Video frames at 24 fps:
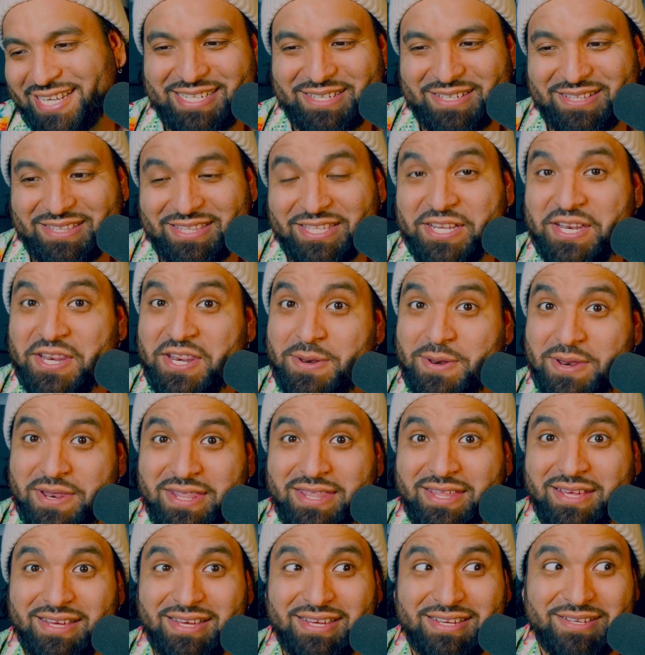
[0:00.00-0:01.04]

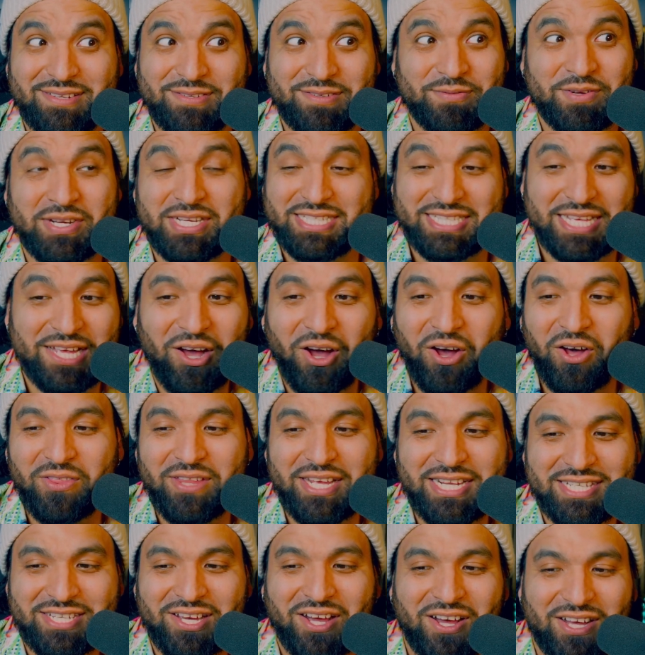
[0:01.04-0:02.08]
because
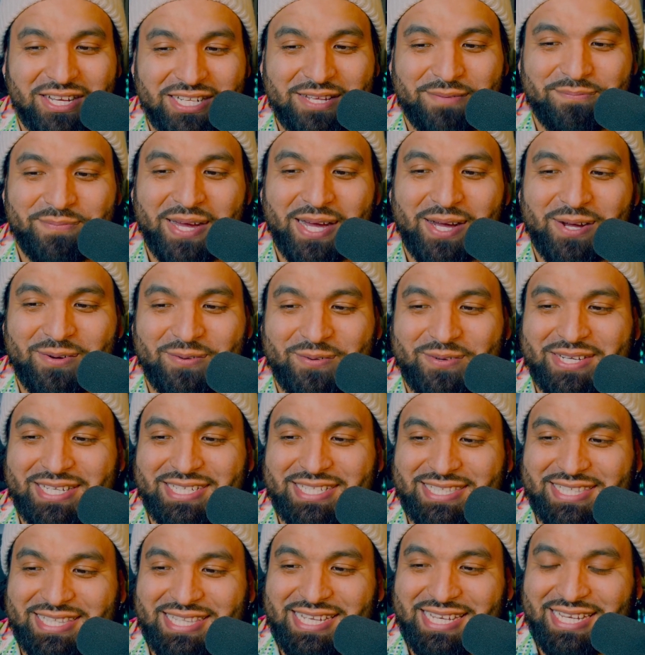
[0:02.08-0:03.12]
they talked about
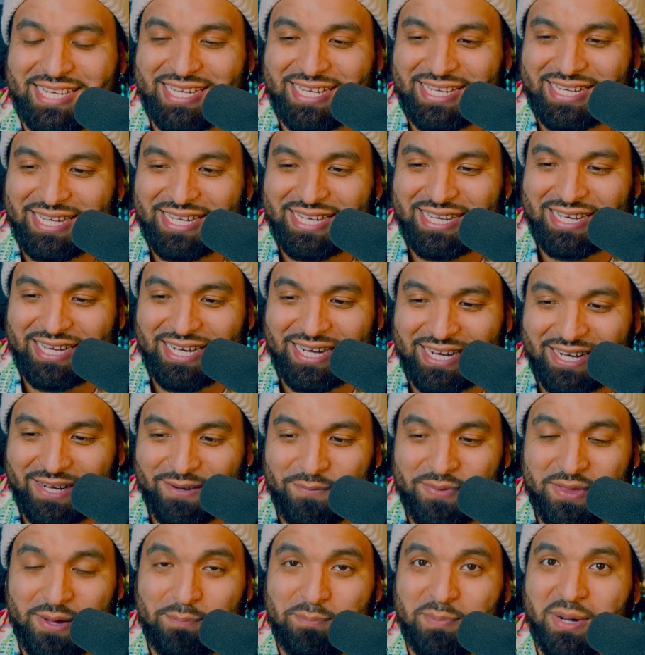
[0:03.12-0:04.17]
was the
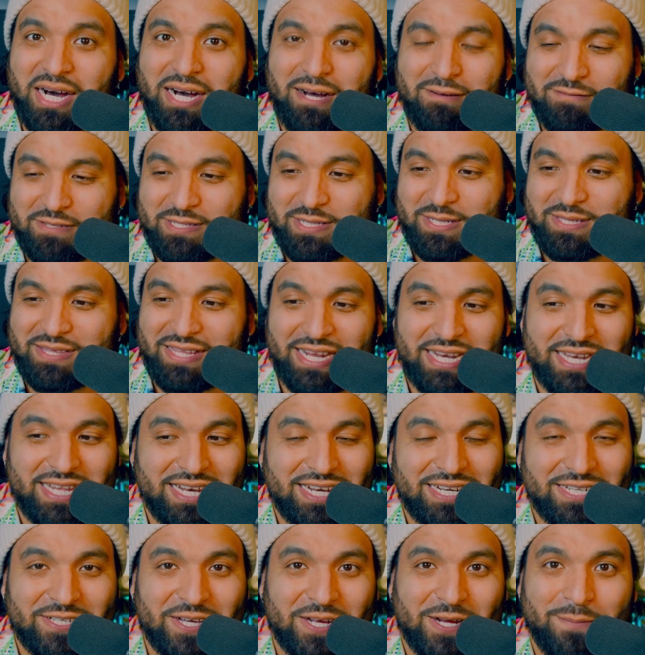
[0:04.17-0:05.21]
buffs. They
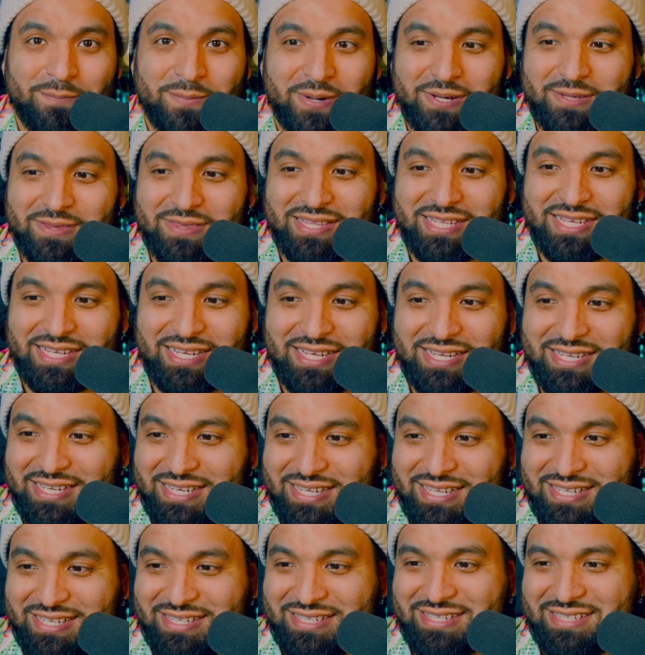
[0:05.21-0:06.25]
didn't talk about
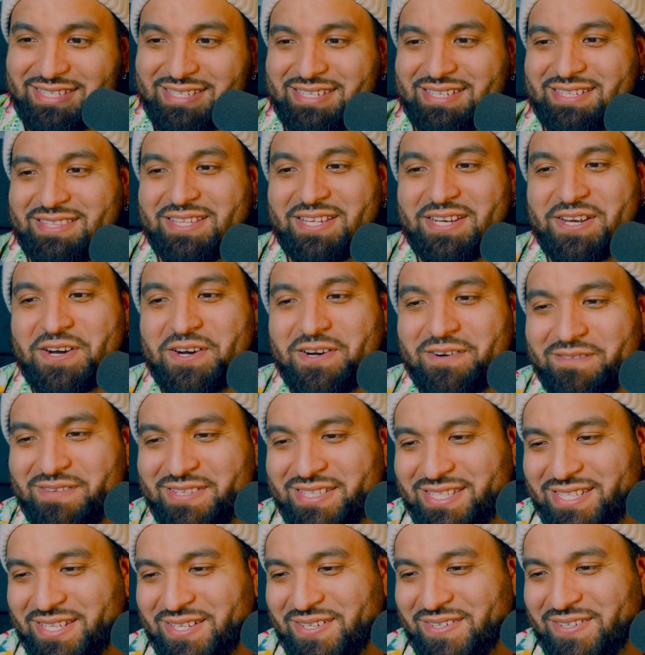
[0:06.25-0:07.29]
the nerfs.
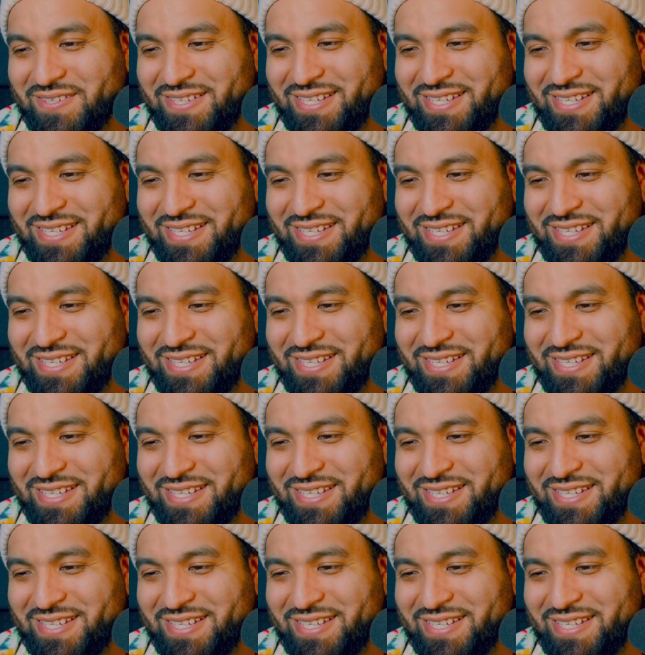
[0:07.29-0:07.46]
So